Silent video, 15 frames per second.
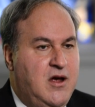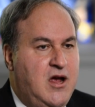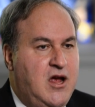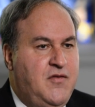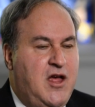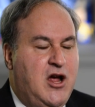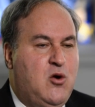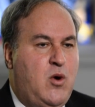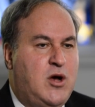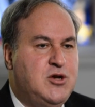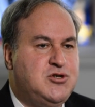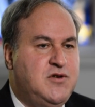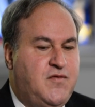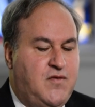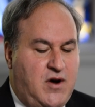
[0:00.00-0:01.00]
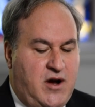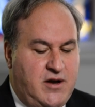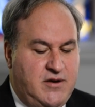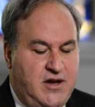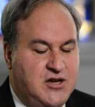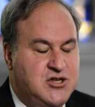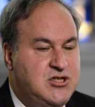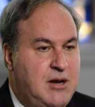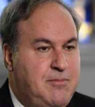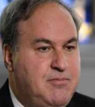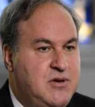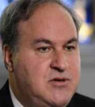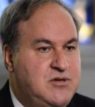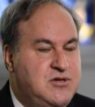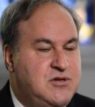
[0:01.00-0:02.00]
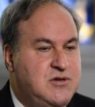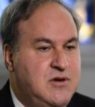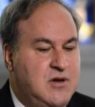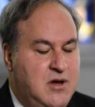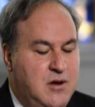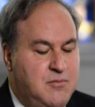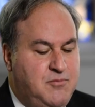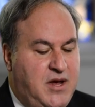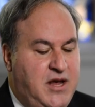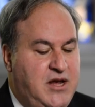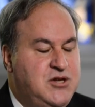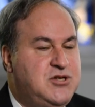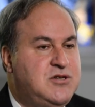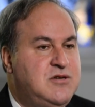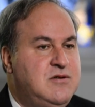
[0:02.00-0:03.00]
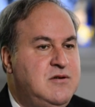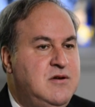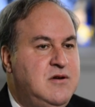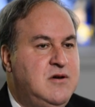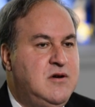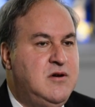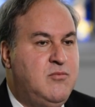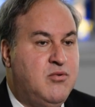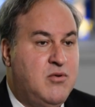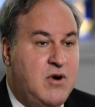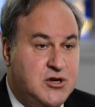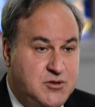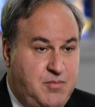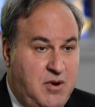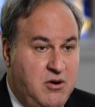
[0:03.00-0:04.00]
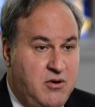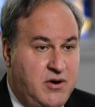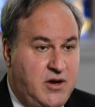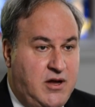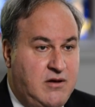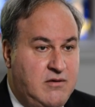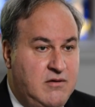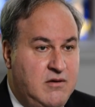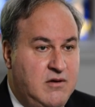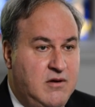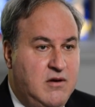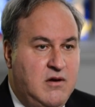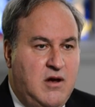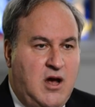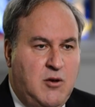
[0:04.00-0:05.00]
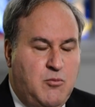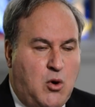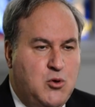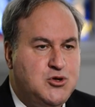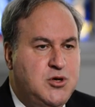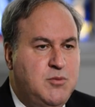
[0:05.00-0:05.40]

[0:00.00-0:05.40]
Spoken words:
in their quest to find acceptance, peace, prosperity, and most